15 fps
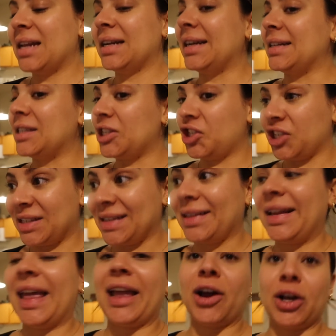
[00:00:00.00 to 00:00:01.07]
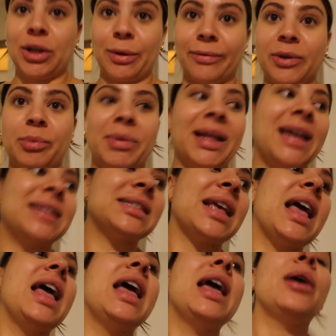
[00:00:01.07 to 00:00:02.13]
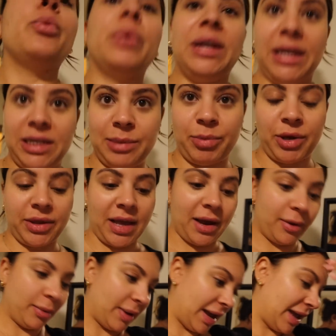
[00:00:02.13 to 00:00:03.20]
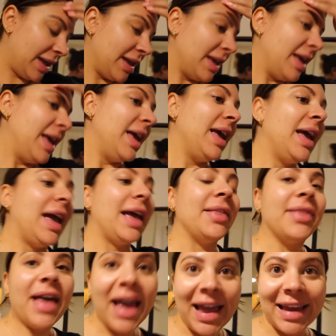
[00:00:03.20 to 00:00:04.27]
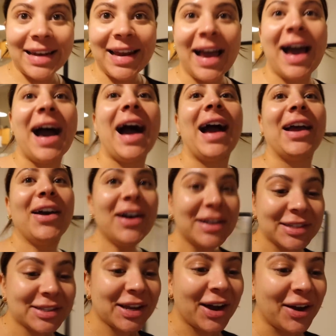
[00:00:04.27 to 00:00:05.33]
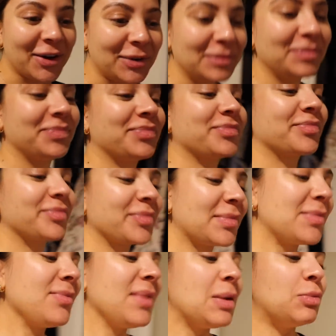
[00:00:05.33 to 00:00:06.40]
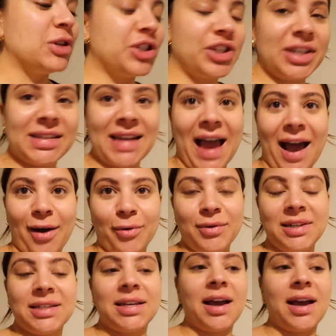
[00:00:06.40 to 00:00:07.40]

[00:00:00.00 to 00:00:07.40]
it's just laying all over the place. We need to put that away. And then I also was just out.